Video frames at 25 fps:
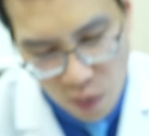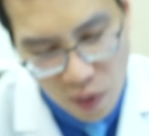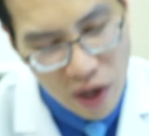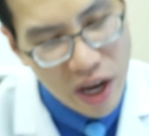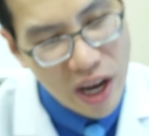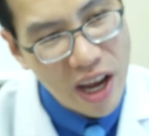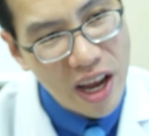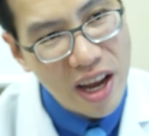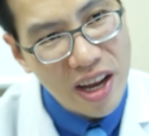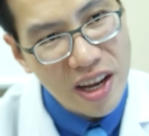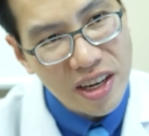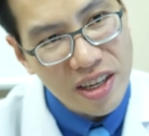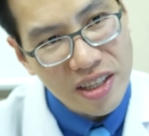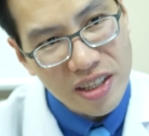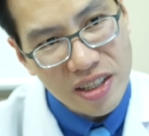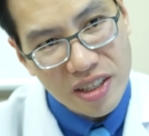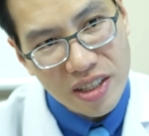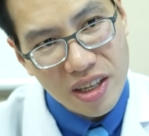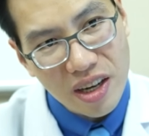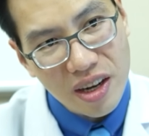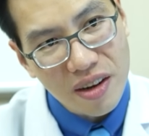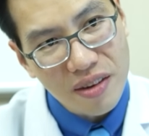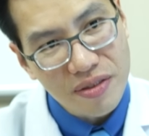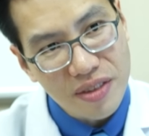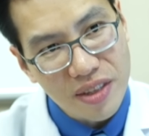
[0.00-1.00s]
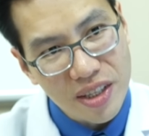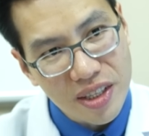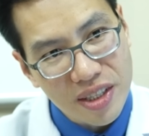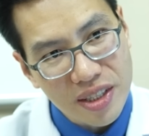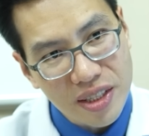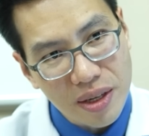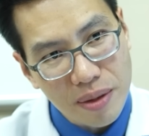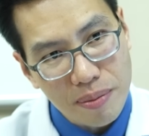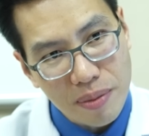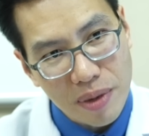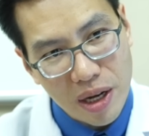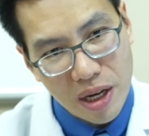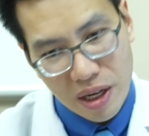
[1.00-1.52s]
few more
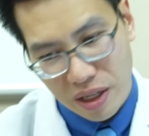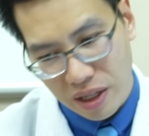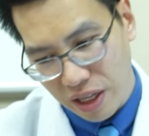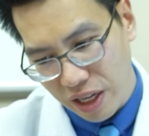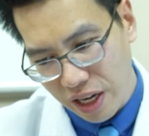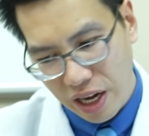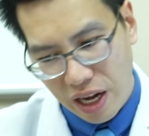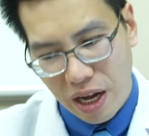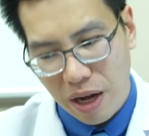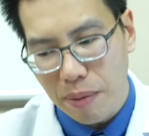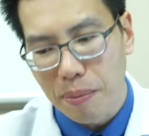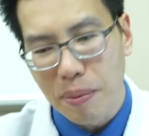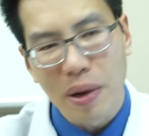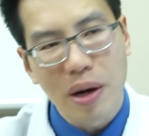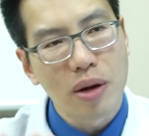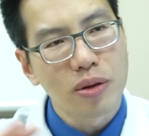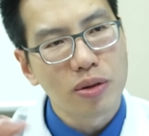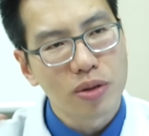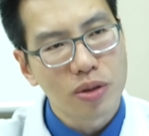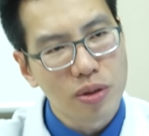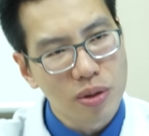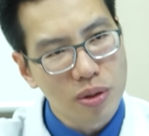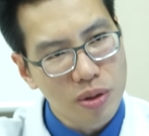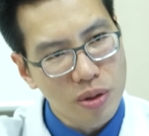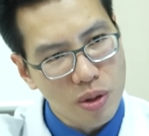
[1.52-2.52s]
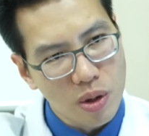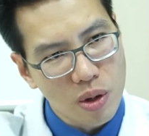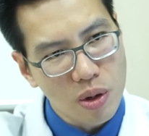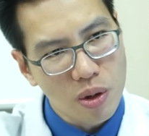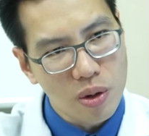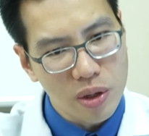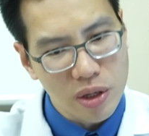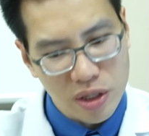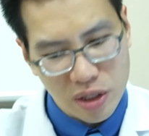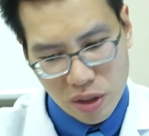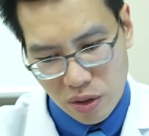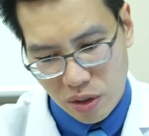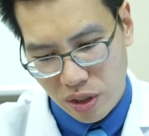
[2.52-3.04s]
hospitalization days. So the
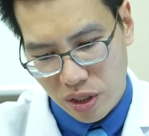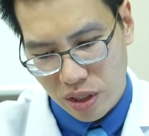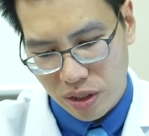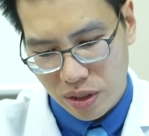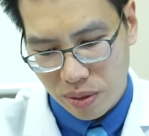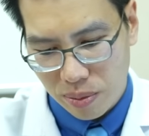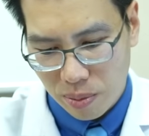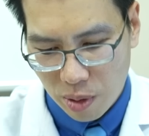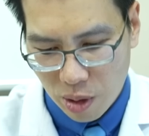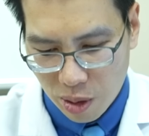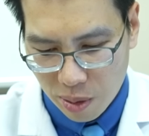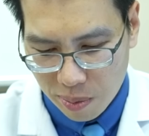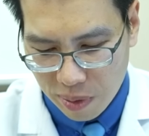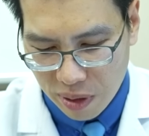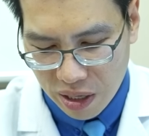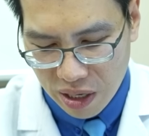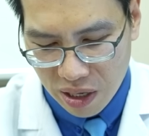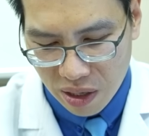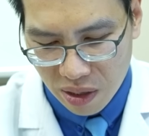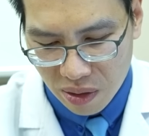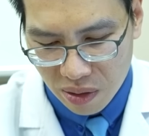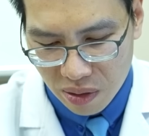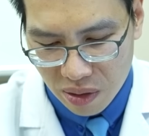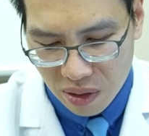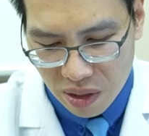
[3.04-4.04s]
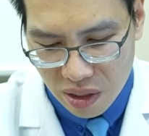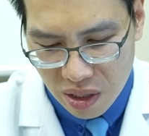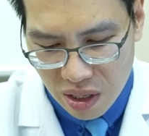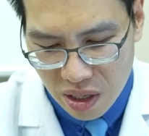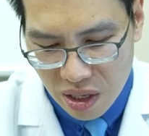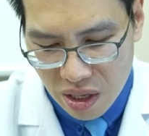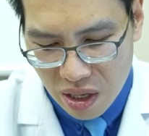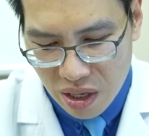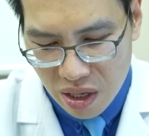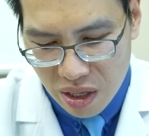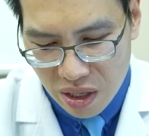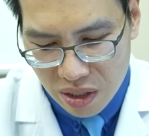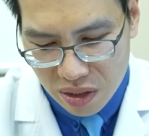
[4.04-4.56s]
second option is the
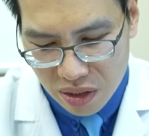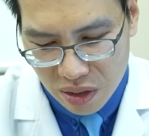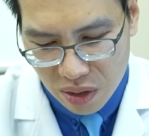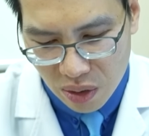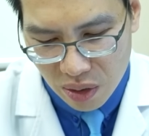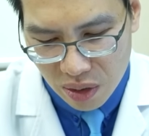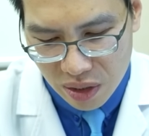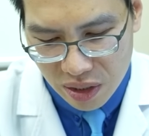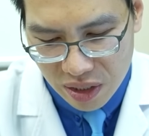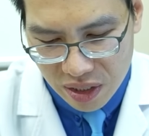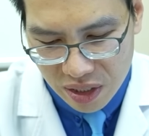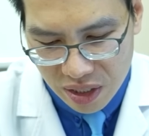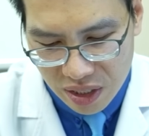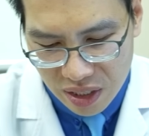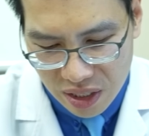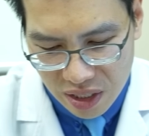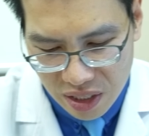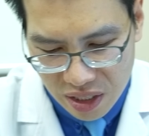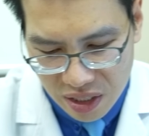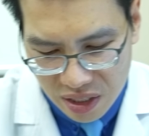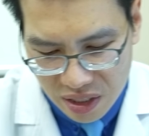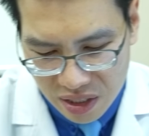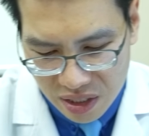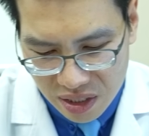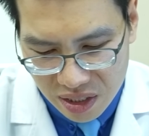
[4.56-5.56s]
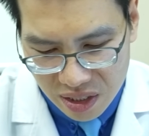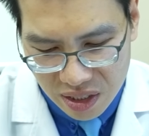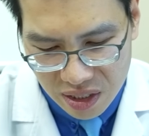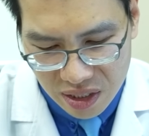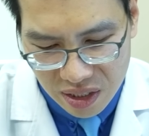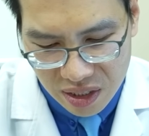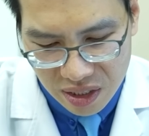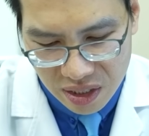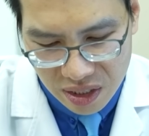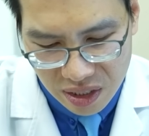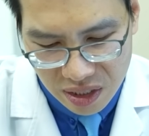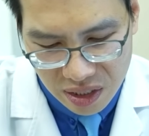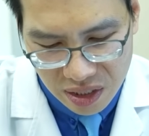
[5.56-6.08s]
endoscopic treatment. What we can
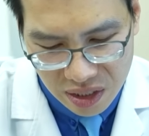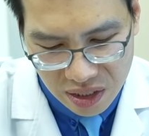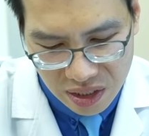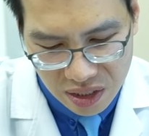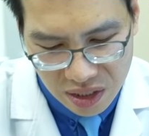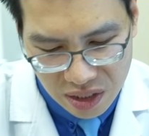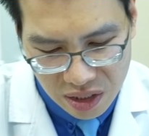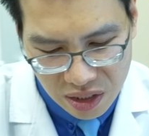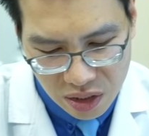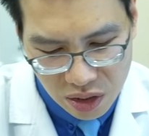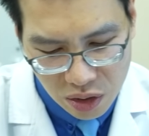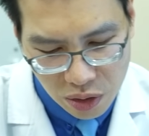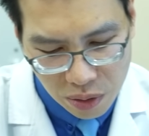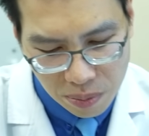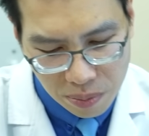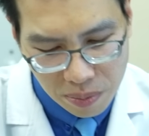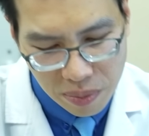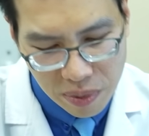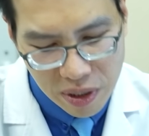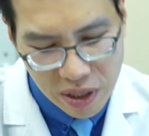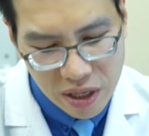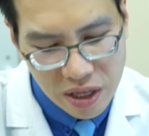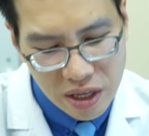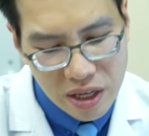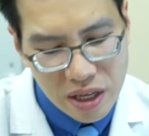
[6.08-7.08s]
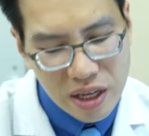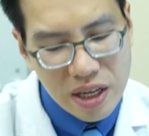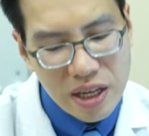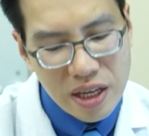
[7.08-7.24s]
do is we can start with